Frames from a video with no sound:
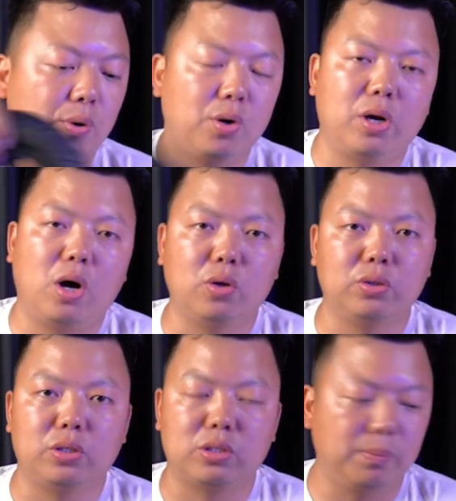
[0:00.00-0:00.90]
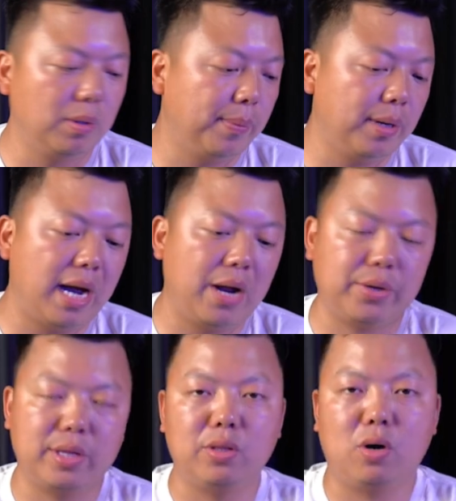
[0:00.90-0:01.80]
Board owners, Meepo Board
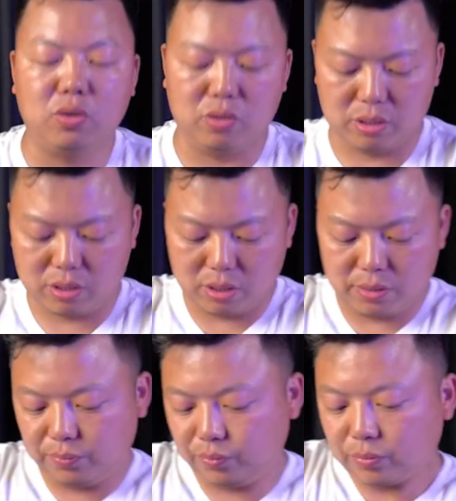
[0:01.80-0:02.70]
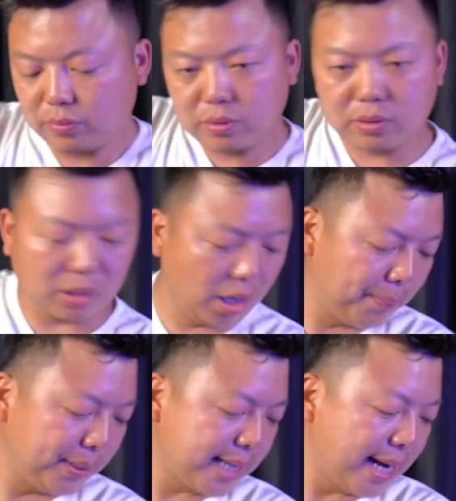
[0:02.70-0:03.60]
Hurricane owners.
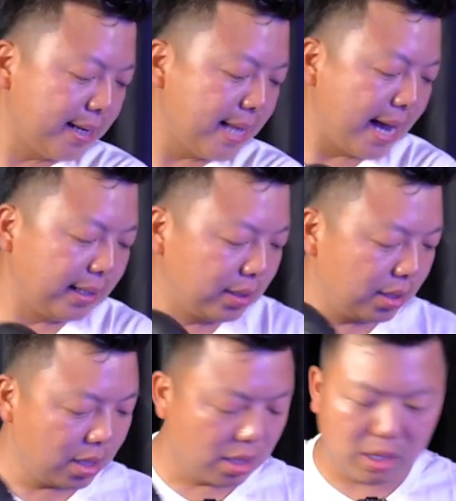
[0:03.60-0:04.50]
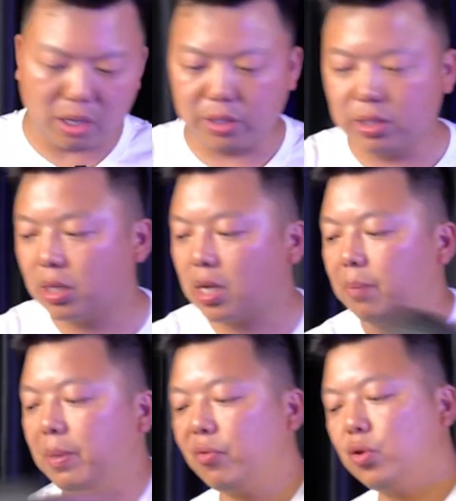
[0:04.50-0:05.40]
Besides that, in the
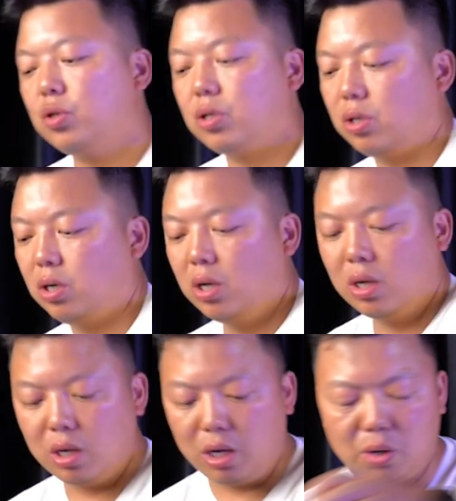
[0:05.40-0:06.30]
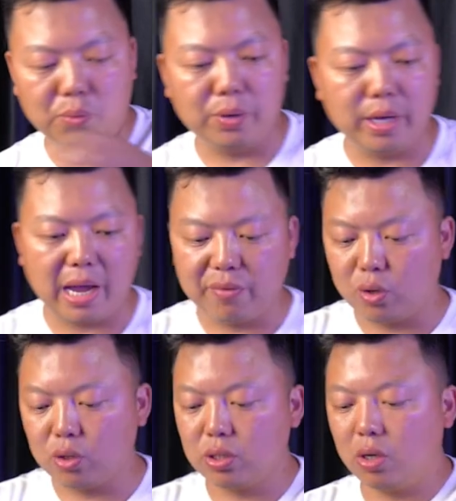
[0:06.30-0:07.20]
coming future, we have
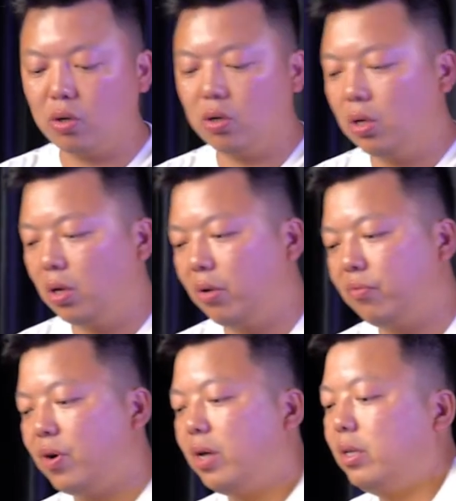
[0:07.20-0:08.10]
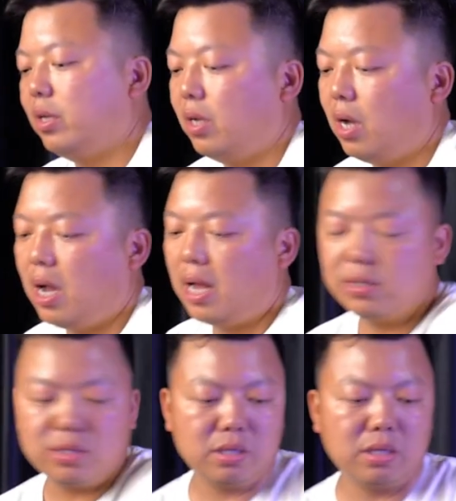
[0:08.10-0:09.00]
also found
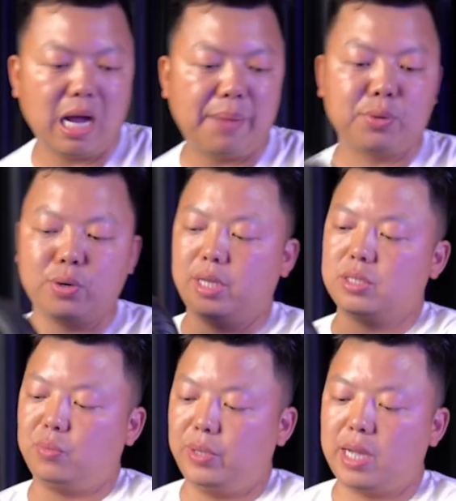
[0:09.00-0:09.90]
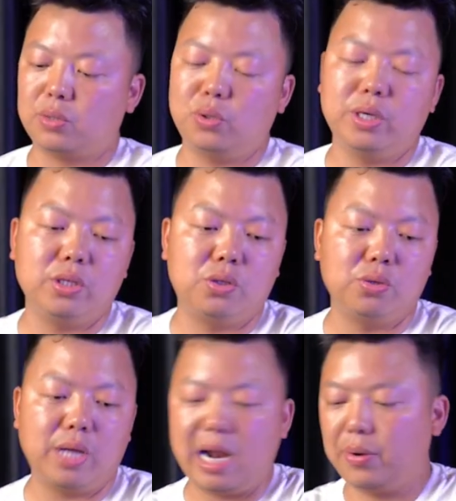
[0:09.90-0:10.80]
other upgrades we are doing
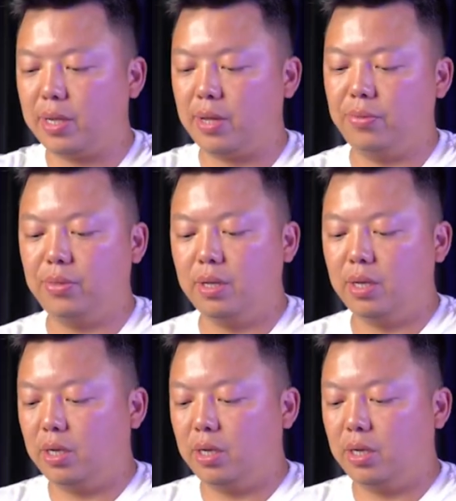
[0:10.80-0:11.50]
to the Hurricane.